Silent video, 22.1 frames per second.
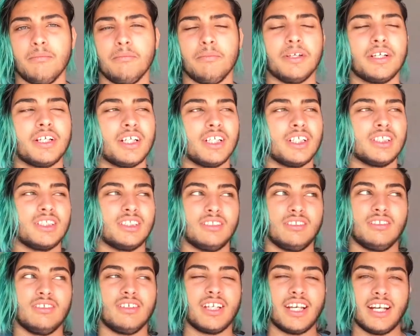Because
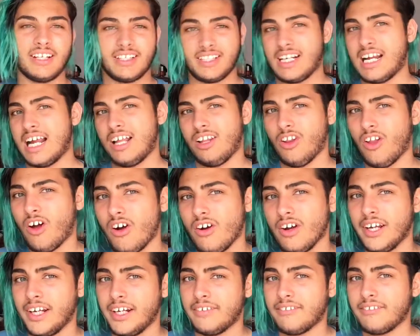the character had
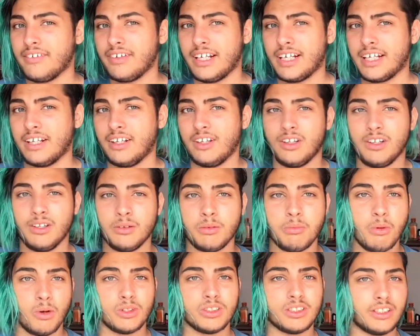long hair for like
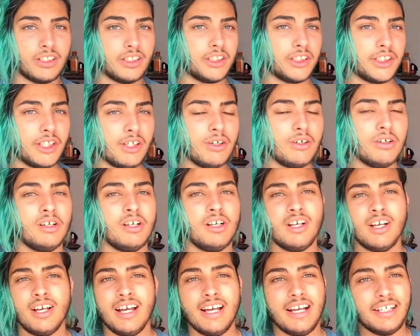most of the show,
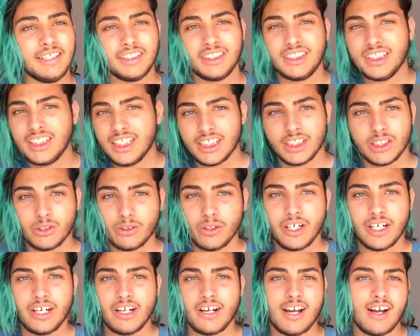and she has
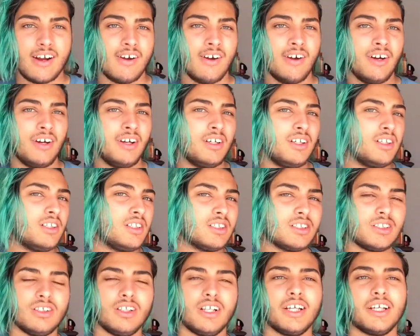short hair now.
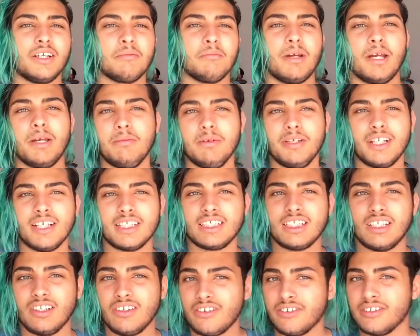So like maybe
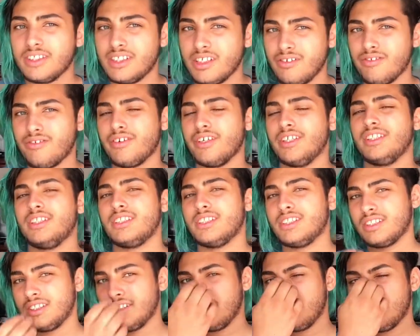that's a little difference.
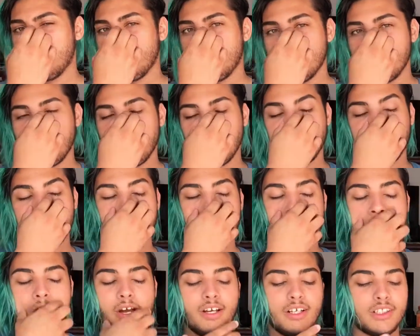
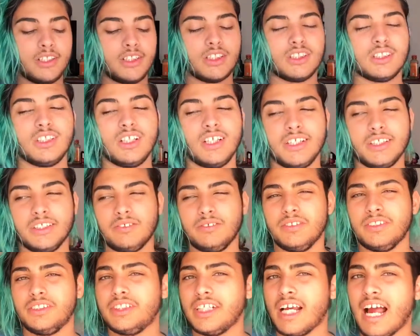Just like
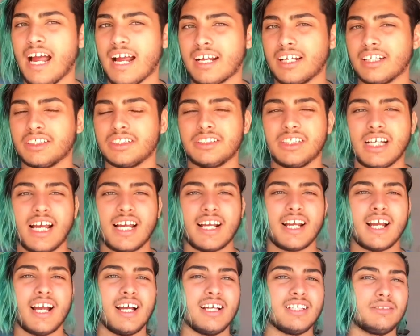with Jack,
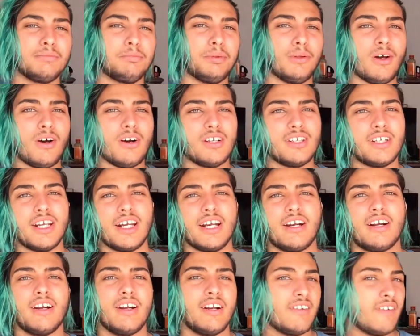Jack has blonde
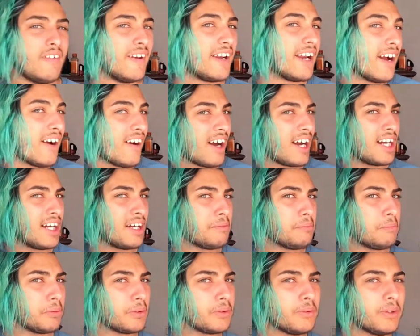hair, and right now I
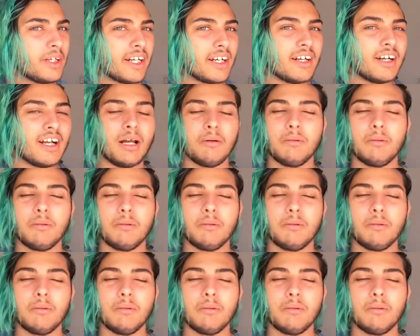have blue hair.